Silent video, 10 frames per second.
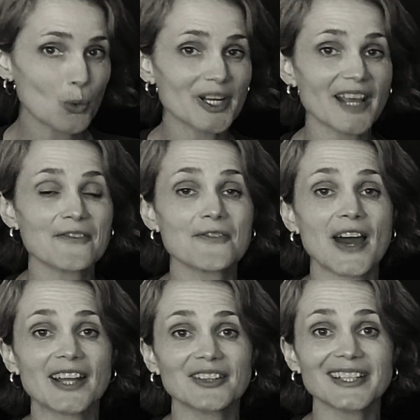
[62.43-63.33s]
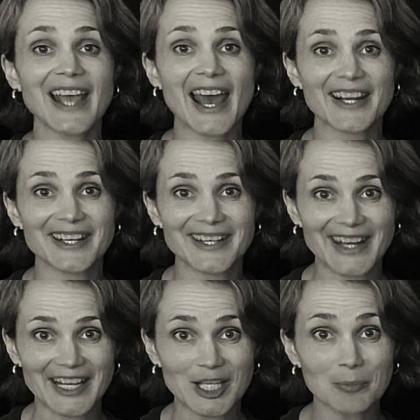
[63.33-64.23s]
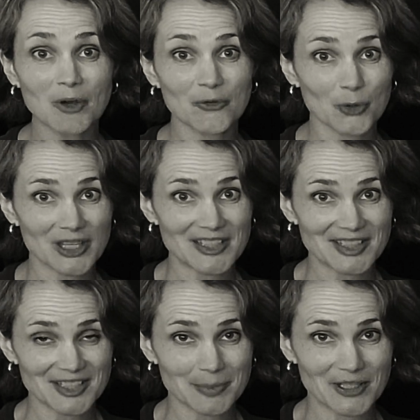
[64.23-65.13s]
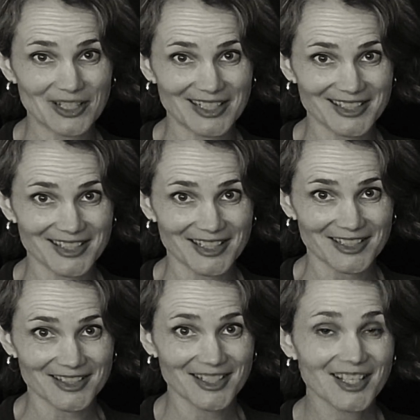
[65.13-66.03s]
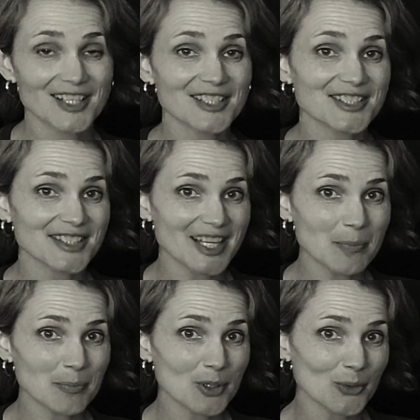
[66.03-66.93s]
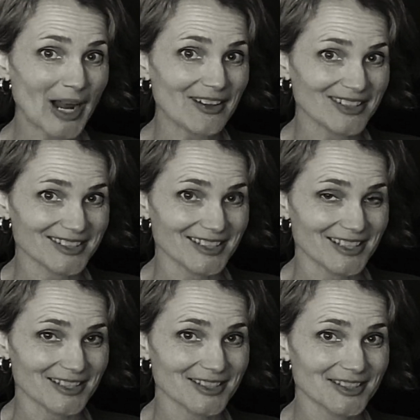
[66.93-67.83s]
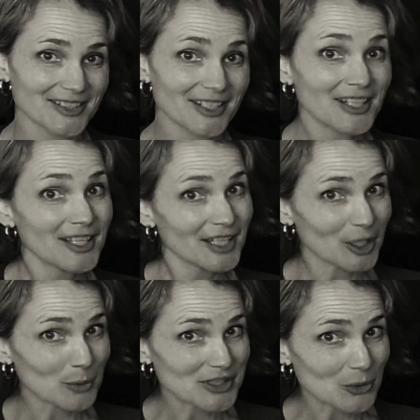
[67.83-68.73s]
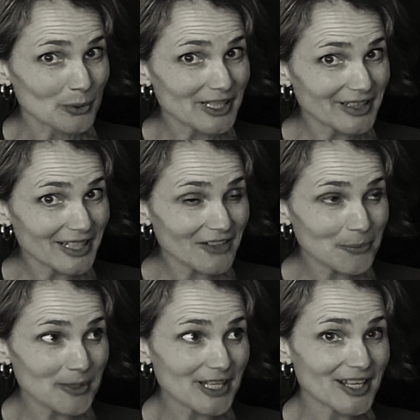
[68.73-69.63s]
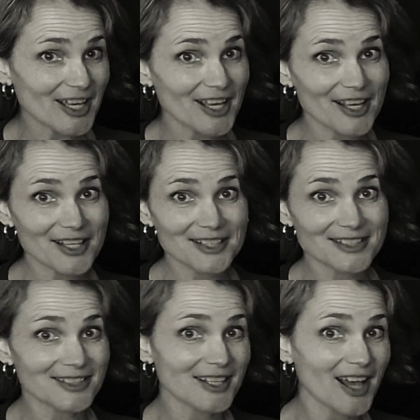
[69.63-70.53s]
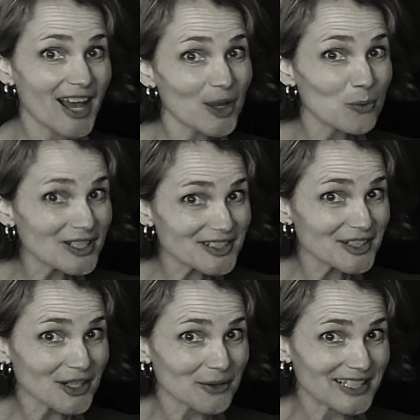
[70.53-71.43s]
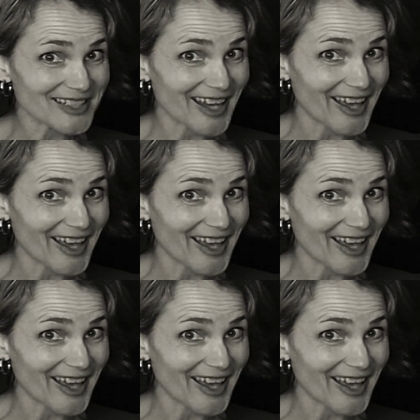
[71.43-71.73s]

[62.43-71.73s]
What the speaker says: when I finally had a name for these experiences: sleep paralysis. It was a relief because I wasn't going to